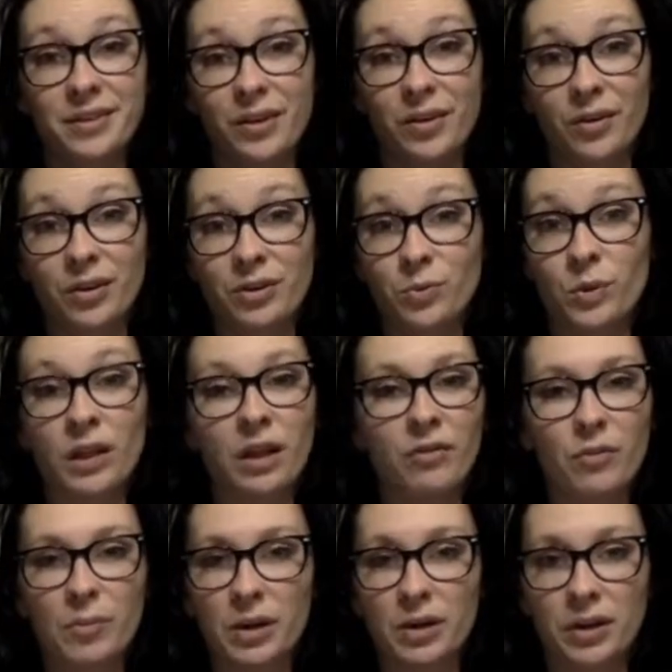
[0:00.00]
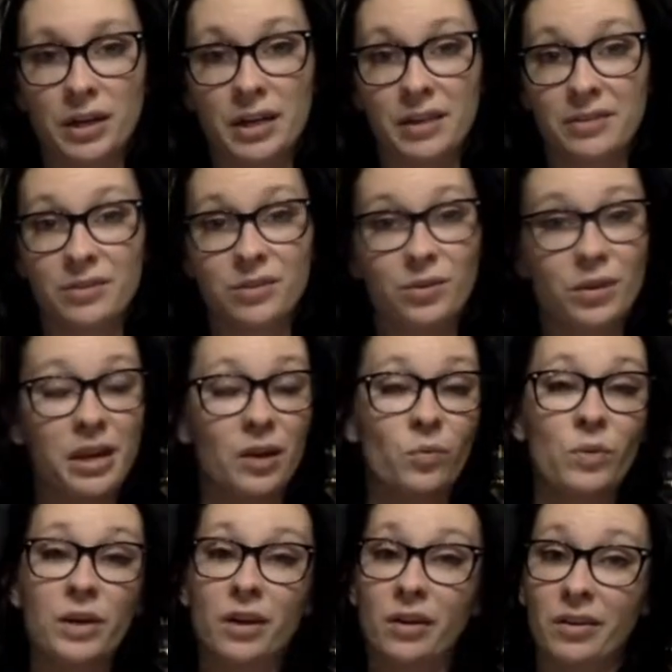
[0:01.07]
that, because we love American history and
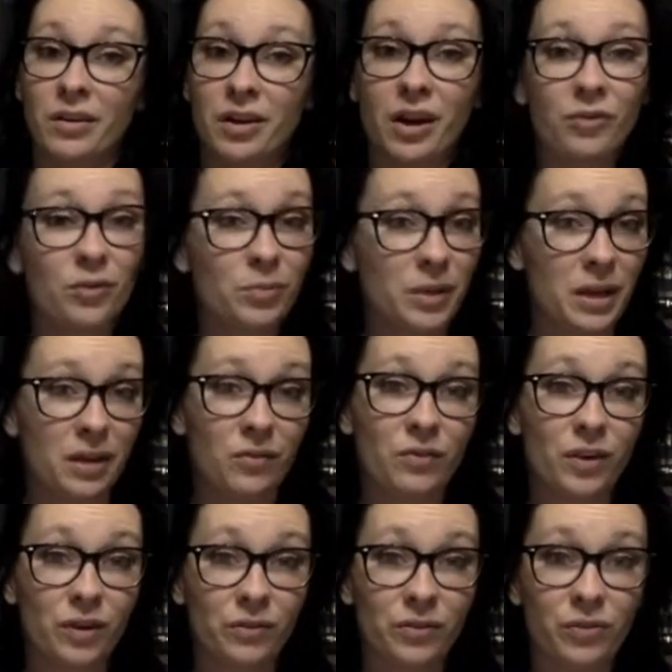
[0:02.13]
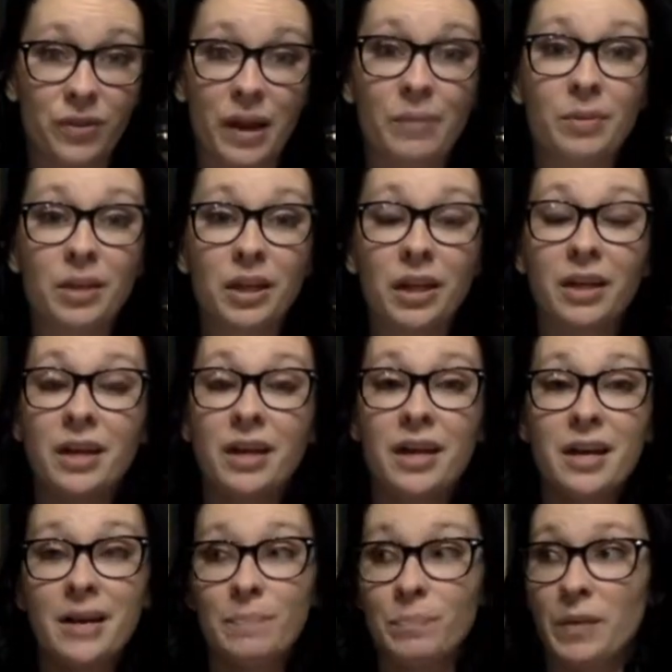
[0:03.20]
we are a government-involved family,
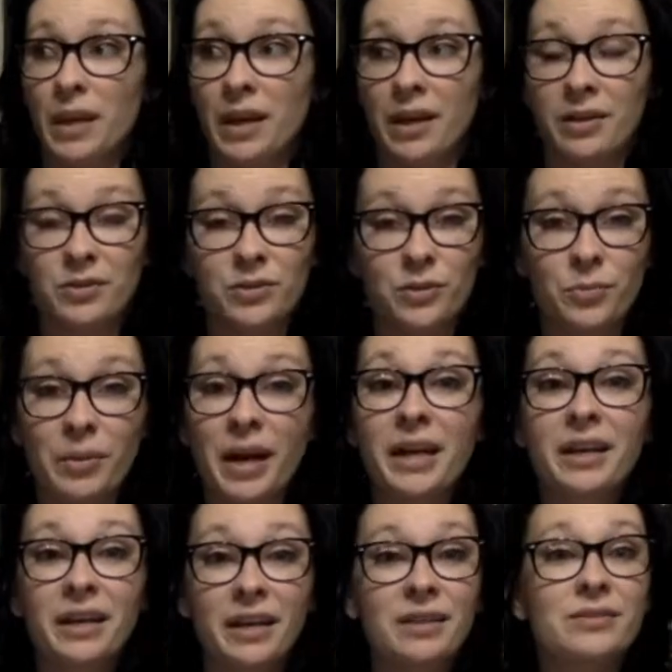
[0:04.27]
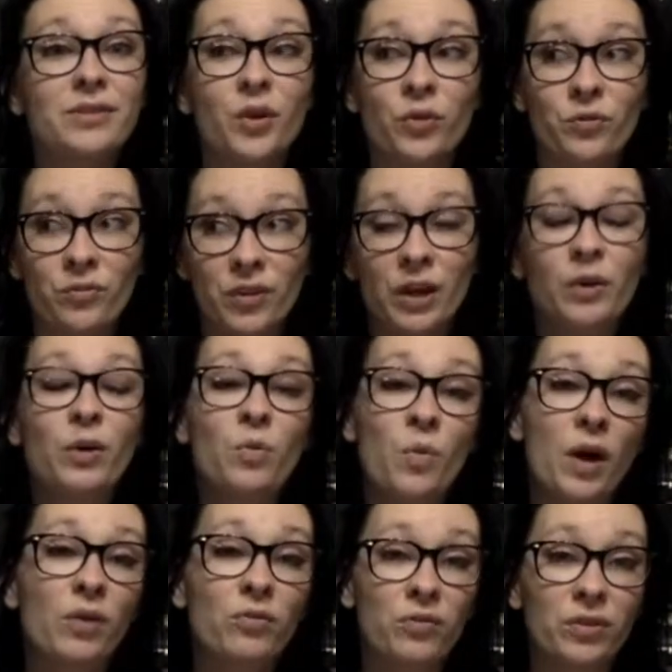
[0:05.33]
and so my kids are very
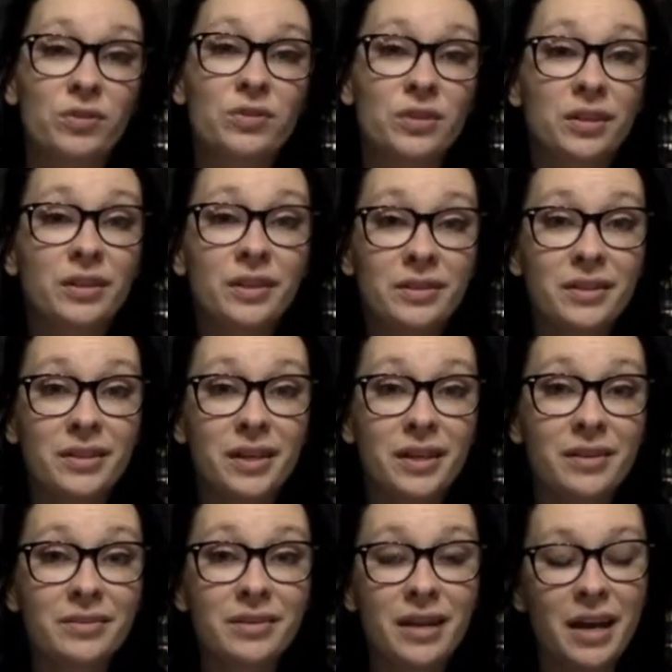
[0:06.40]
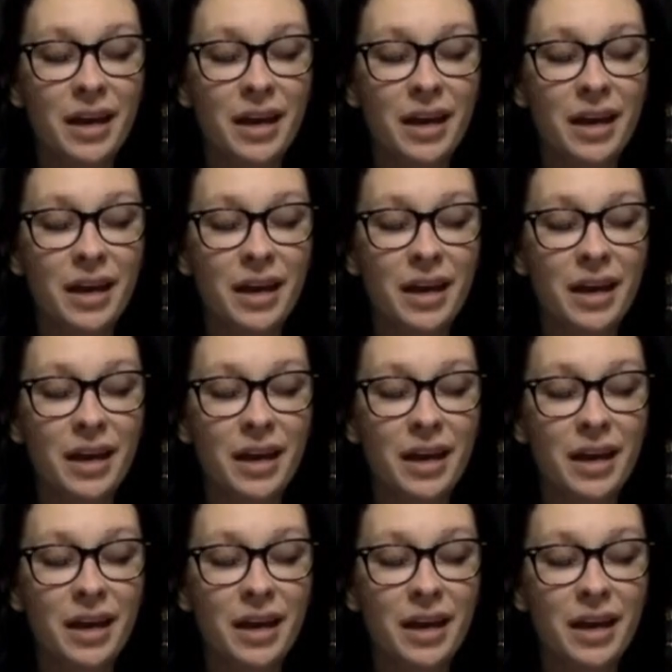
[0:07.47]
well versed in these things.